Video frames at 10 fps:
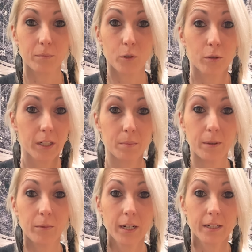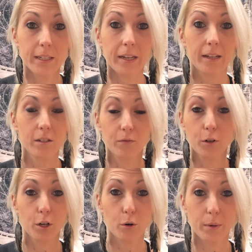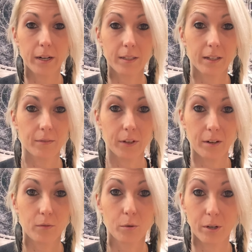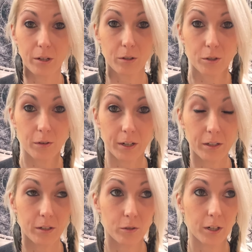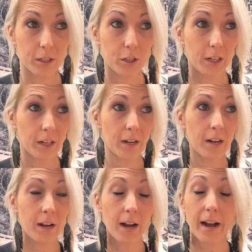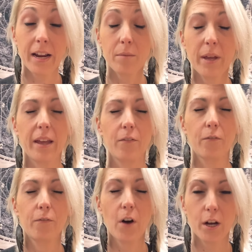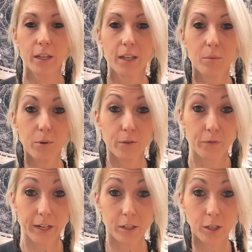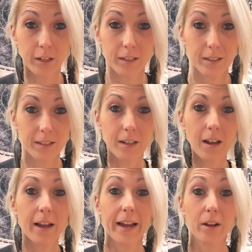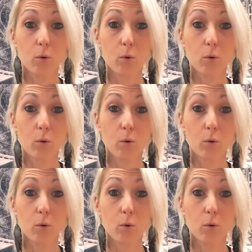Trust me when I say, it's a Virgo rising, if any of you are in your astrology, I am a fucking perfectionist, a